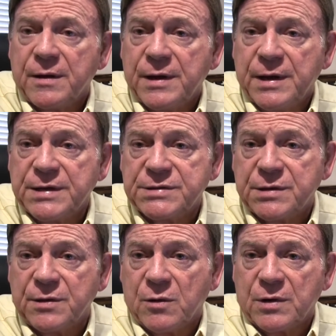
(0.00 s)
is the
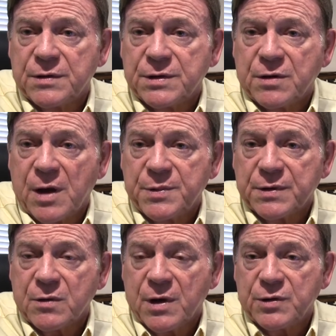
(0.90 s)
note at the top of the
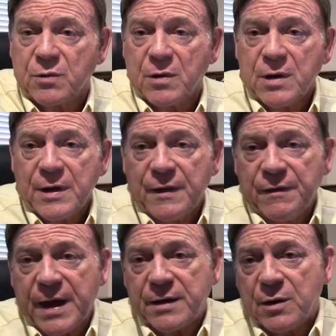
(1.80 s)
contour.
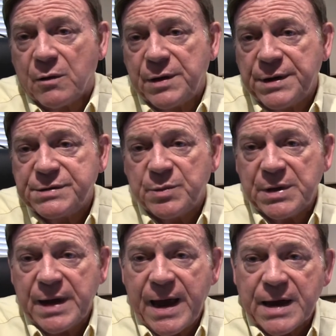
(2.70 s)
That note needs to
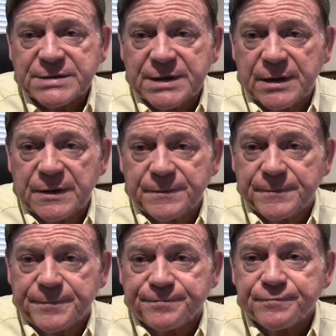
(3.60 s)
be accented.
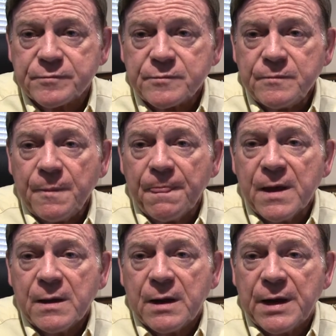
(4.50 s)

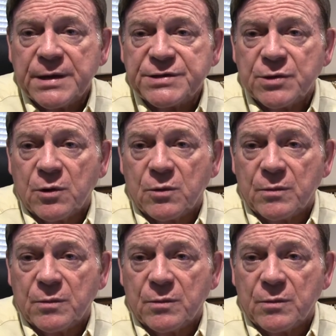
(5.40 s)
And so